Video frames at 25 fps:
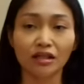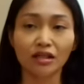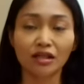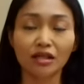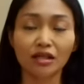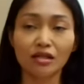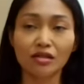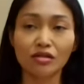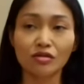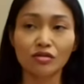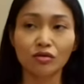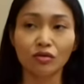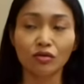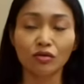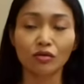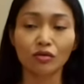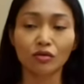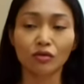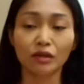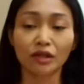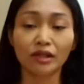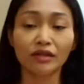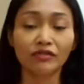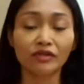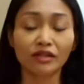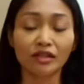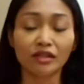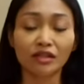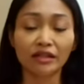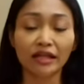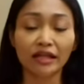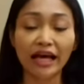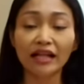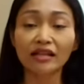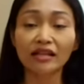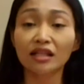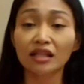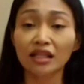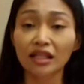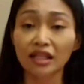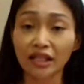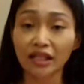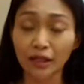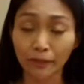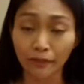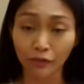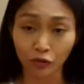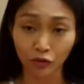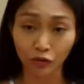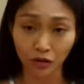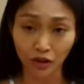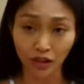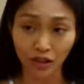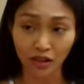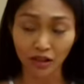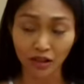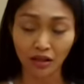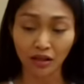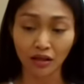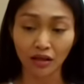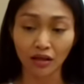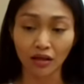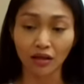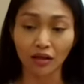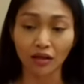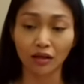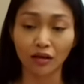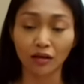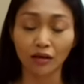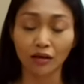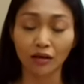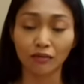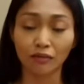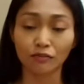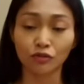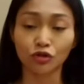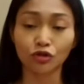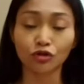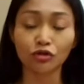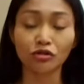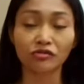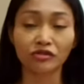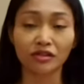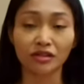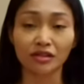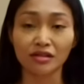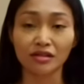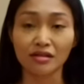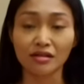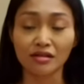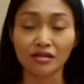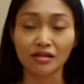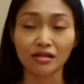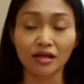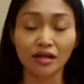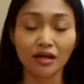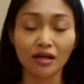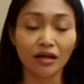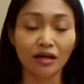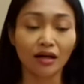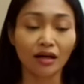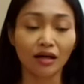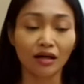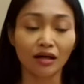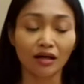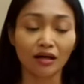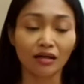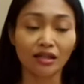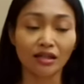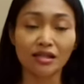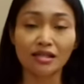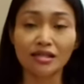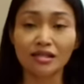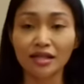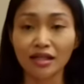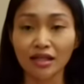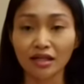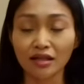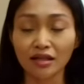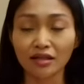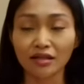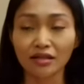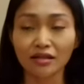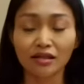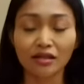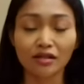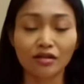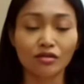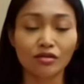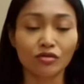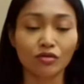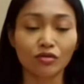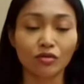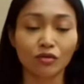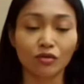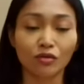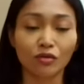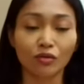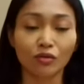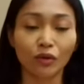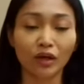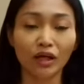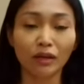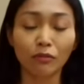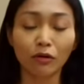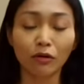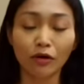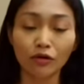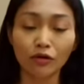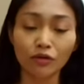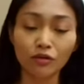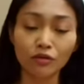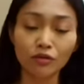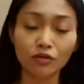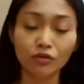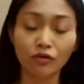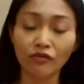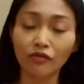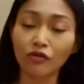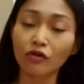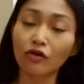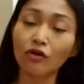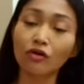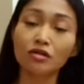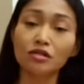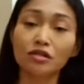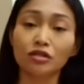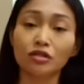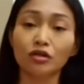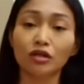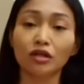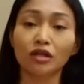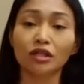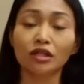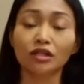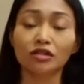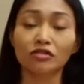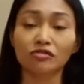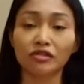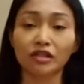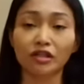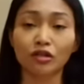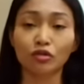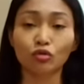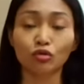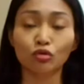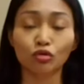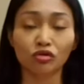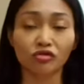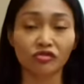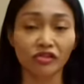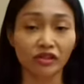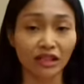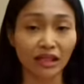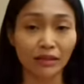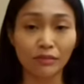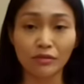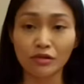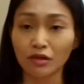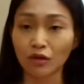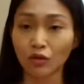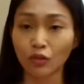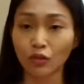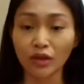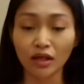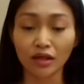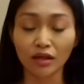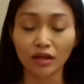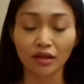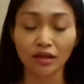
So even elderly need protein, children's, the sick. So what about you? Of course, you're going to train 2 to 3 times a week.